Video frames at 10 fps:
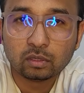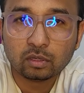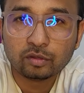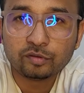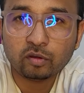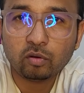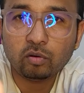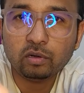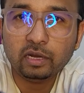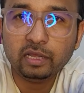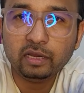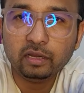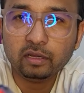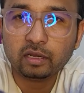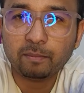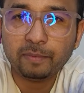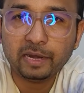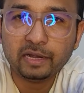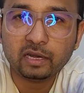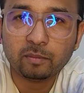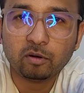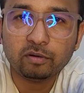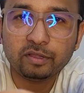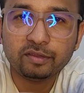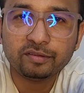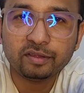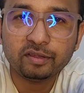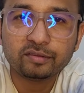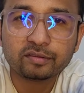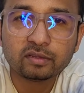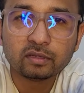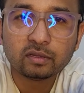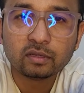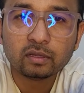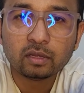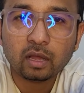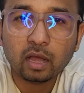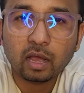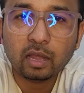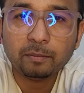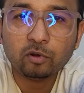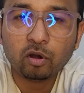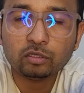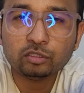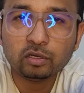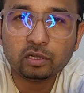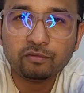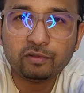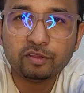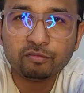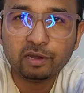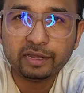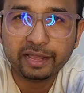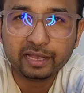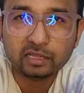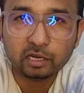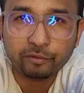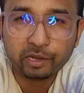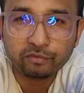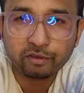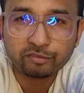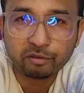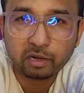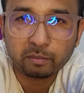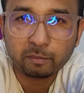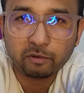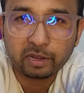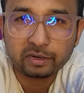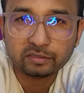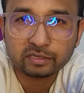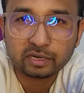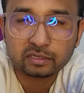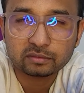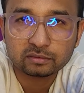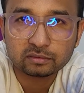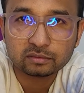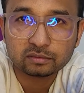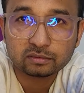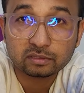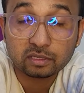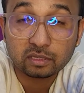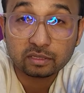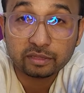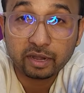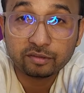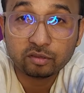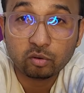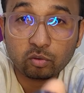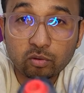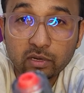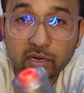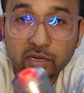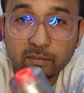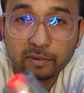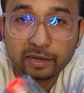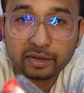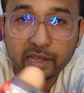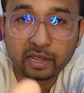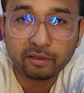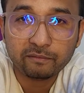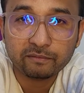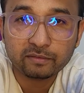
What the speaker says: So only complaint about this is I'm not sure if this will take the 25 square mm wire inside. That's the only complaint I have.